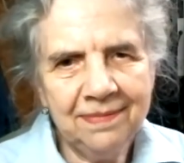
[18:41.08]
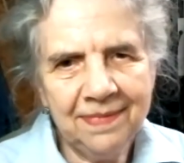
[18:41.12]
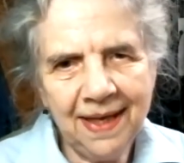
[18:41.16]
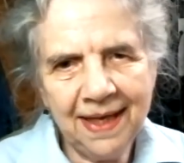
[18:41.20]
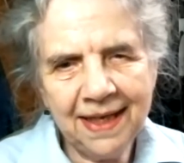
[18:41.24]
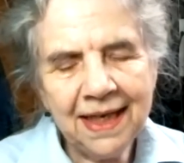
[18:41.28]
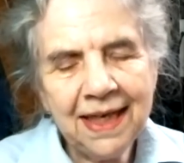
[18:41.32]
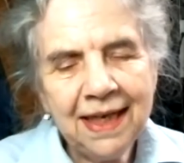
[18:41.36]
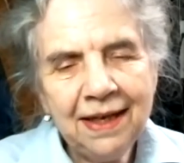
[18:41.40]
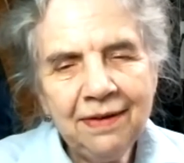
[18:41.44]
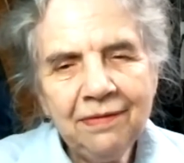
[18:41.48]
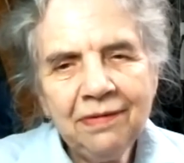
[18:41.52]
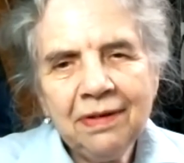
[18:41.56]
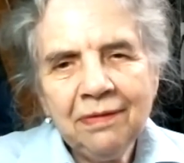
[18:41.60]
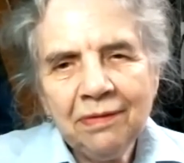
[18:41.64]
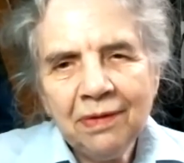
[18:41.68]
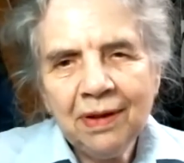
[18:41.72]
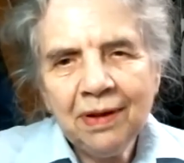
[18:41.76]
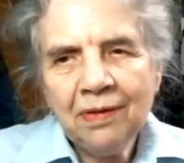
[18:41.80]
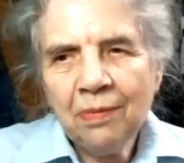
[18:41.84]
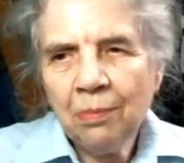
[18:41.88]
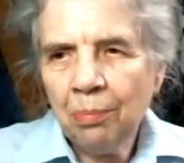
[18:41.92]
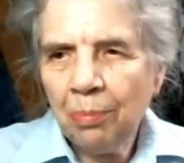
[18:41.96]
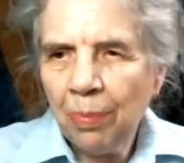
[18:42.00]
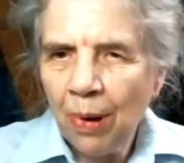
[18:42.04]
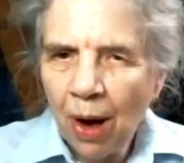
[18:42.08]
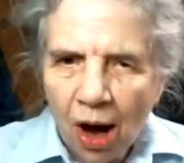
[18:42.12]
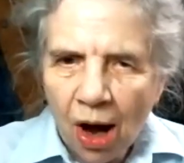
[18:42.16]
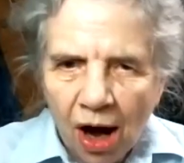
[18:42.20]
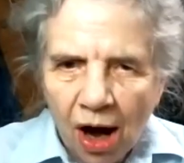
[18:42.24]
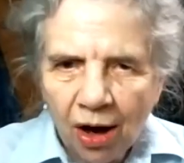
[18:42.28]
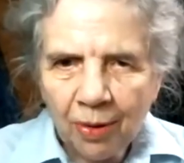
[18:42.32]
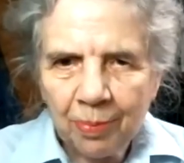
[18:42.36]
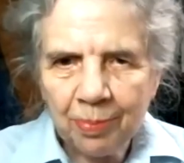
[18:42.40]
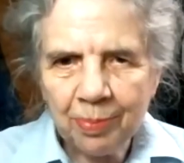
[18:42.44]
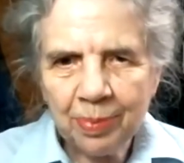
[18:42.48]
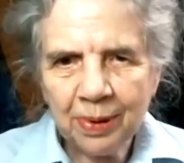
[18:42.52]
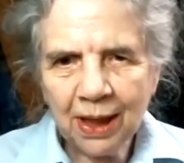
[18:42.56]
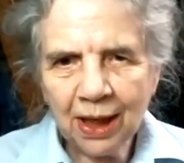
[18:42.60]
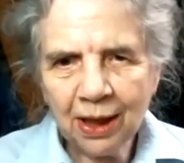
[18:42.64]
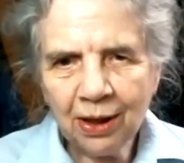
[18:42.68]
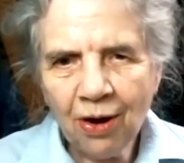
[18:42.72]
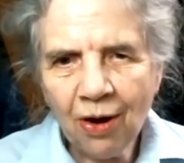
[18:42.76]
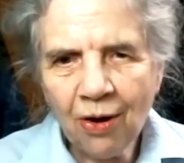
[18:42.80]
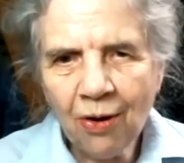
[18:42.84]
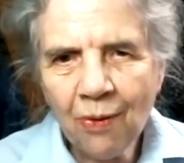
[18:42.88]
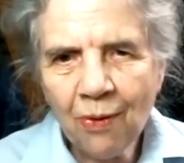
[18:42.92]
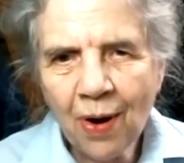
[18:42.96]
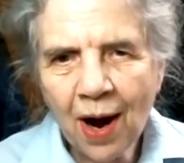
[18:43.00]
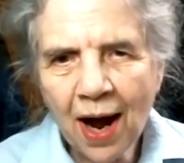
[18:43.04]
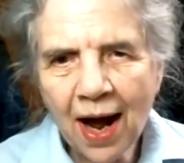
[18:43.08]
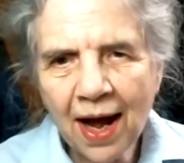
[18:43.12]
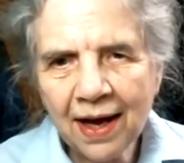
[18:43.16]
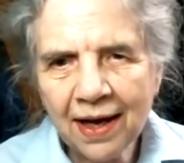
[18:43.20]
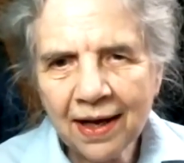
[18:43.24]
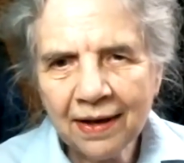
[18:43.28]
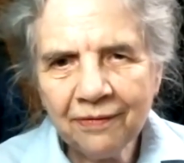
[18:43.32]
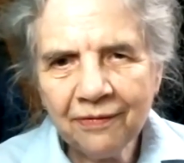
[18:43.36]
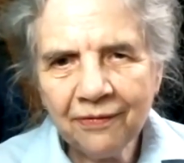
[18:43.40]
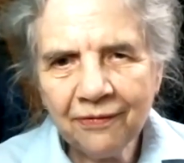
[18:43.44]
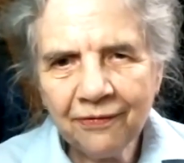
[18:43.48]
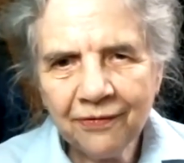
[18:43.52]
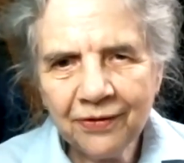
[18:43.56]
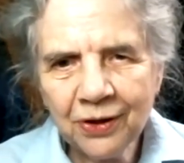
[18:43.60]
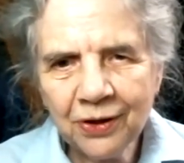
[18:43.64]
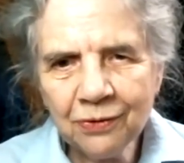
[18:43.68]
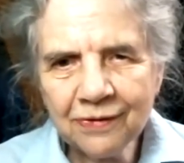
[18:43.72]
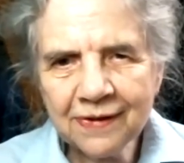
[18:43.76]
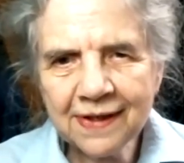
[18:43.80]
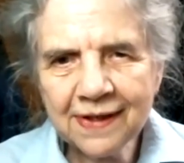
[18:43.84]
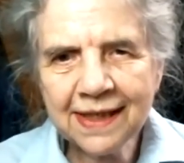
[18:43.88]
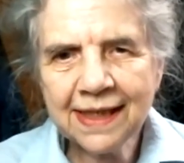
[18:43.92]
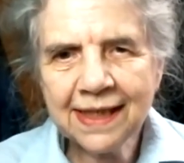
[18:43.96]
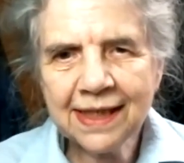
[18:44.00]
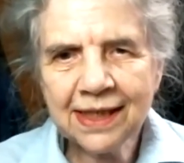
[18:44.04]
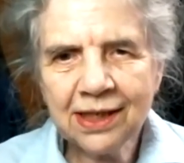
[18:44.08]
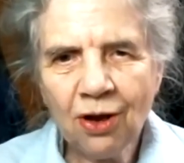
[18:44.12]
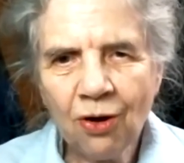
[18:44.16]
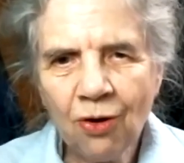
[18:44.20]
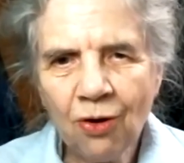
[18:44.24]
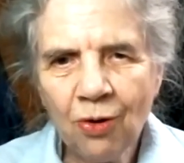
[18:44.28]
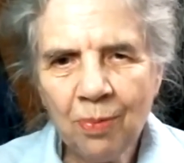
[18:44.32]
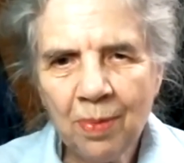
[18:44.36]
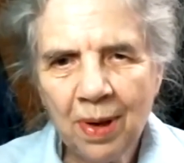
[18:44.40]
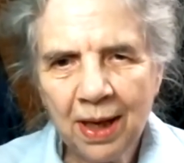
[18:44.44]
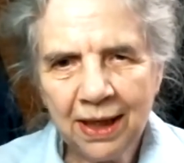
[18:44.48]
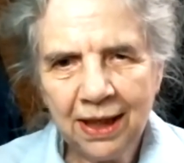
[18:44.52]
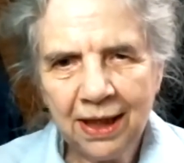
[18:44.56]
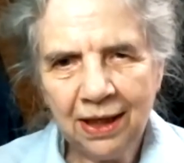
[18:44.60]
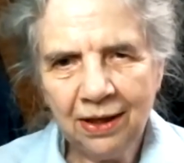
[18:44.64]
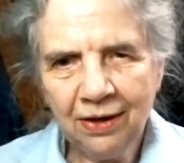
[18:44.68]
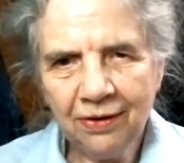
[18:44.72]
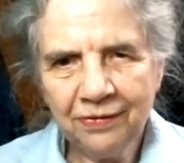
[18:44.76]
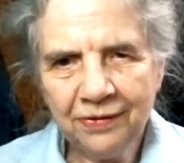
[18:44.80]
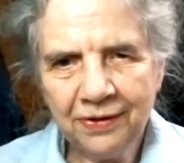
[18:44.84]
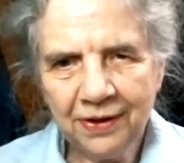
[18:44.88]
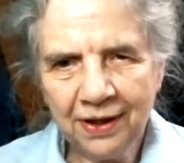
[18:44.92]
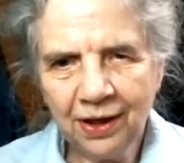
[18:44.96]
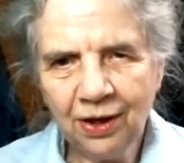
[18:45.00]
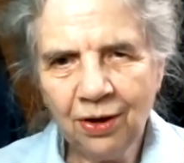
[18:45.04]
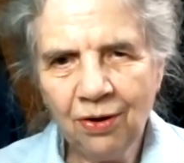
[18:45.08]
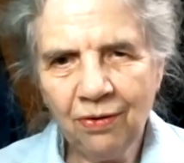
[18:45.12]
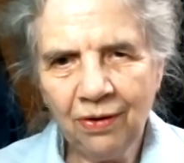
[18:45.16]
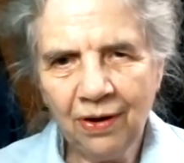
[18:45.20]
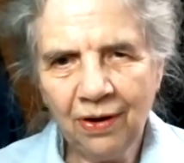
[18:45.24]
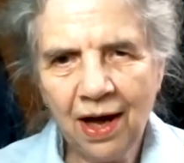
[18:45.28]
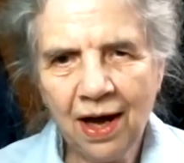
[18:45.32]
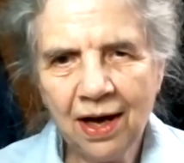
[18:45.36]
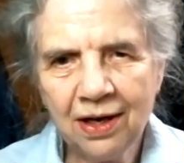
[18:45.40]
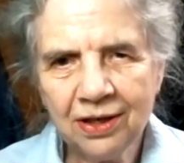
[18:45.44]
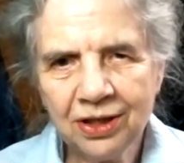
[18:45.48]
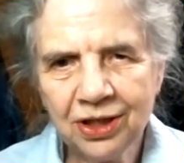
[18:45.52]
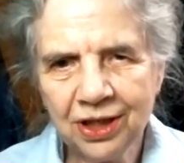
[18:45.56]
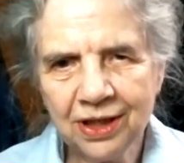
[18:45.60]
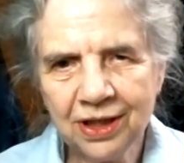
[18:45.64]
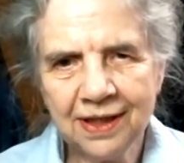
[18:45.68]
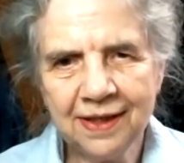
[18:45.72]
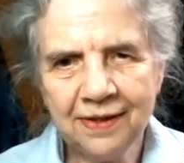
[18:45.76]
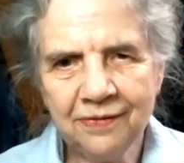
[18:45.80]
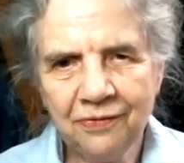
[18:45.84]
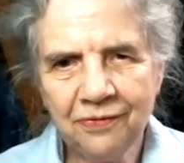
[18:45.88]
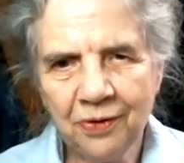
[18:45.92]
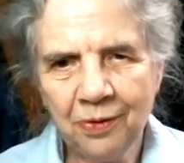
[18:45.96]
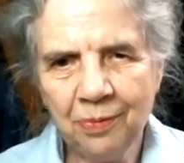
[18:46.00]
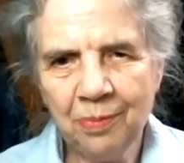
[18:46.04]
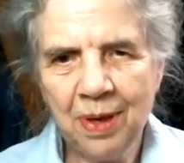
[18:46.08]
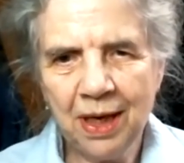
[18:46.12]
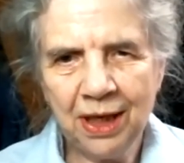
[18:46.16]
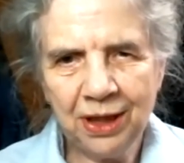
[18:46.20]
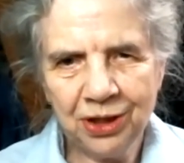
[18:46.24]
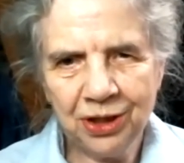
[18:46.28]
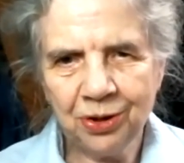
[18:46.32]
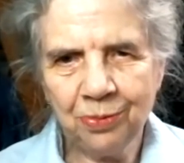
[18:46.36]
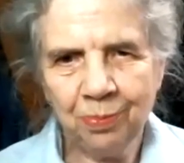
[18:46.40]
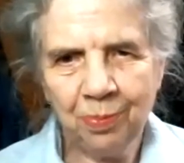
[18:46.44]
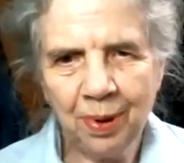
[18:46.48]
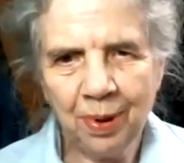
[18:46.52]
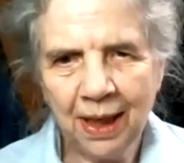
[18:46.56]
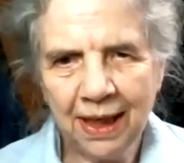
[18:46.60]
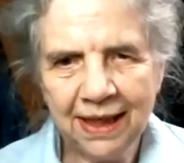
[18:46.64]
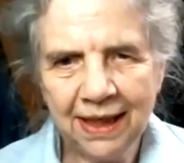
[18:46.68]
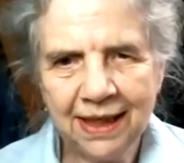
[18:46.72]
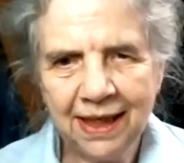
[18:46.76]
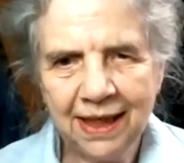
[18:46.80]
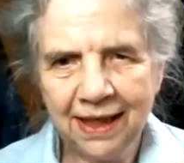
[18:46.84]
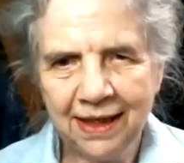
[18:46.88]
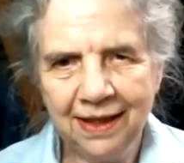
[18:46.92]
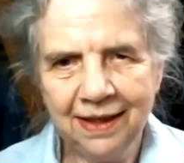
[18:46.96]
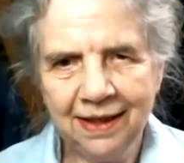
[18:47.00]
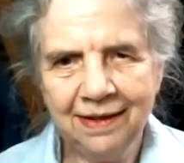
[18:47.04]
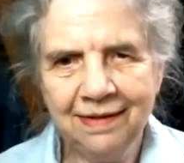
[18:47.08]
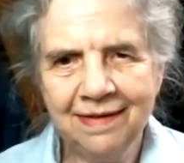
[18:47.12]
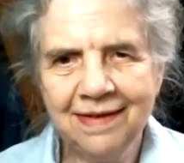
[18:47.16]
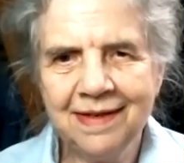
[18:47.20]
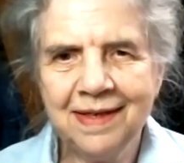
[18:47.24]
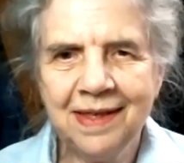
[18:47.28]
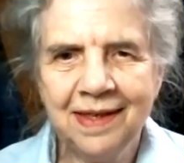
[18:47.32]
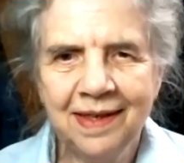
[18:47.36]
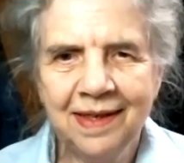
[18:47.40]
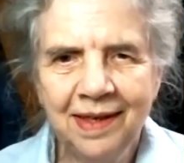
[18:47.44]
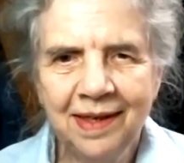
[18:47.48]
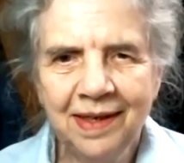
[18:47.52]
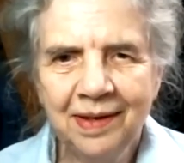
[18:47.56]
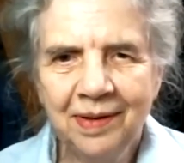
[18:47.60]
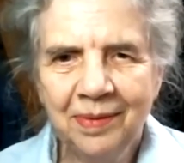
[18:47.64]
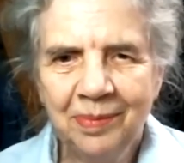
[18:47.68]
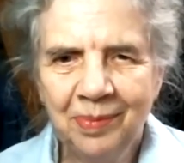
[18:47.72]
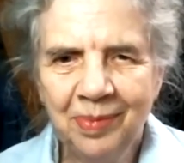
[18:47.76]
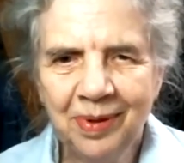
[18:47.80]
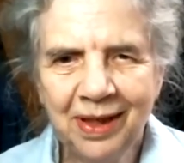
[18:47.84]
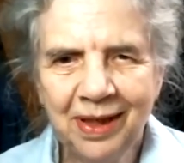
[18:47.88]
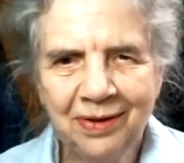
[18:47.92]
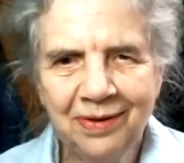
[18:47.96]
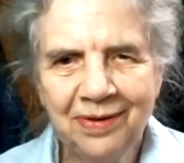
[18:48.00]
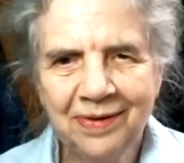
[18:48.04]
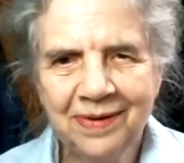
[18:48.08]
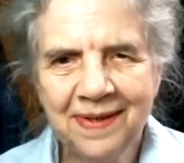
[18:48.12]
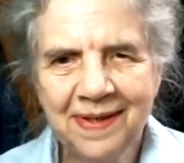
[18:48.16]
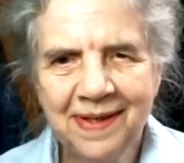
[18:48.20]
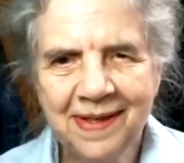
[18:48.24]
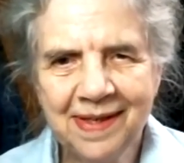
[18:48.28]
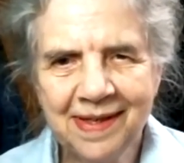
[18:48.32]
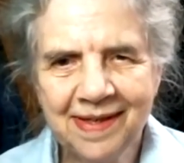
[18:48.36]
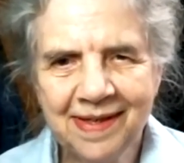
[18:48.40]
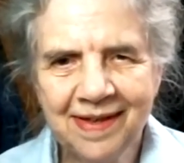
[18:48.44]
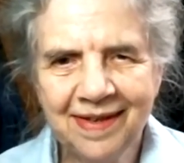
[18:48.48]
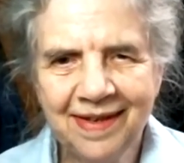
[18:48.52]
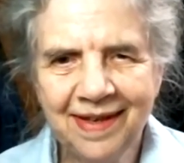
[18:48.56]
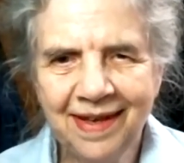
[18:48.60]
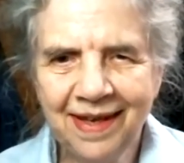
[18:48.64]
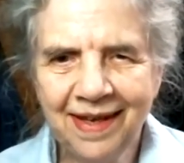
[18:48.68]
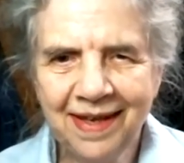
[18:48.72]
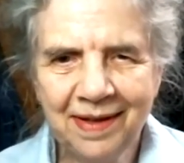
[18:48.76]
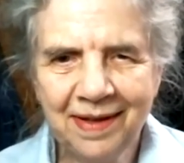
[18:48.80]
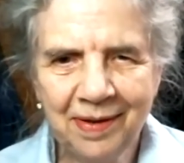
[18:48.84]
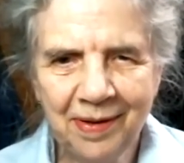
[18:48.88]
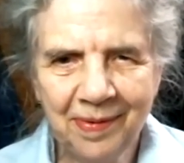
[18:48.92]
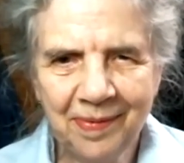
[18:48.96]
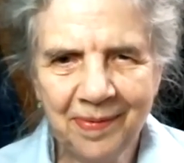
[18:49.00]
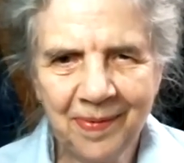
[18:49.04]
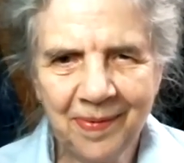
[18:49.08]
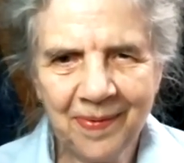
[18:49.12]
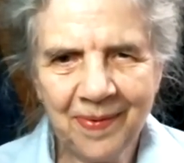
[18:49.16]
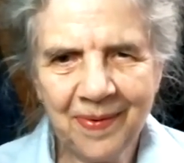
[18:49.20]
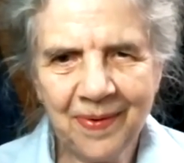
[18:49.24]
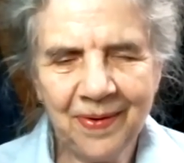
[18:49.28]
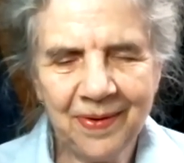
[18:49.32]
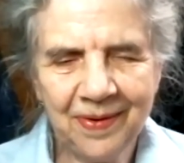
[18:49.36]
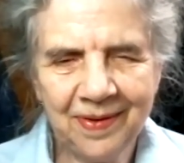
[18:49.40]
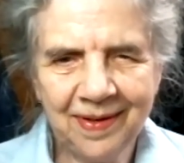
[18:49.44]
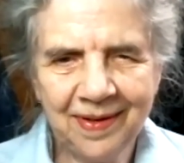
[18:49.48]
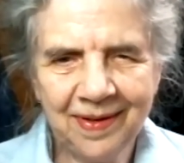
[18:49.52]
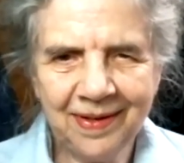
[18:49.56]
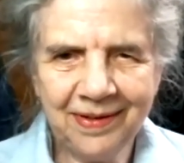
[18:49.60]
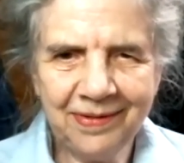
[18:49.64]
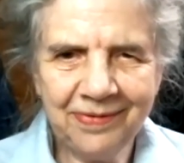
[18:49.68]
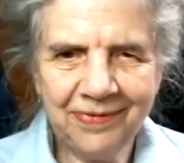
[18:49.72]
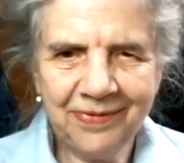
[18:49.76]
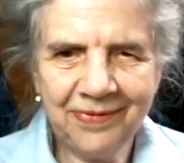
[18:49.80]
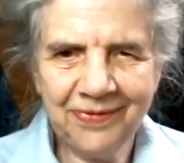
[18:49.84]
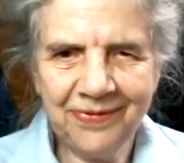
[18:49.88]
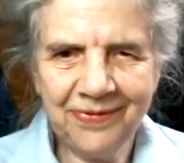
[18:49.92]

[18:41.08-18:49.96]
And even with Bob, I've used so many of the collages for major paintings because of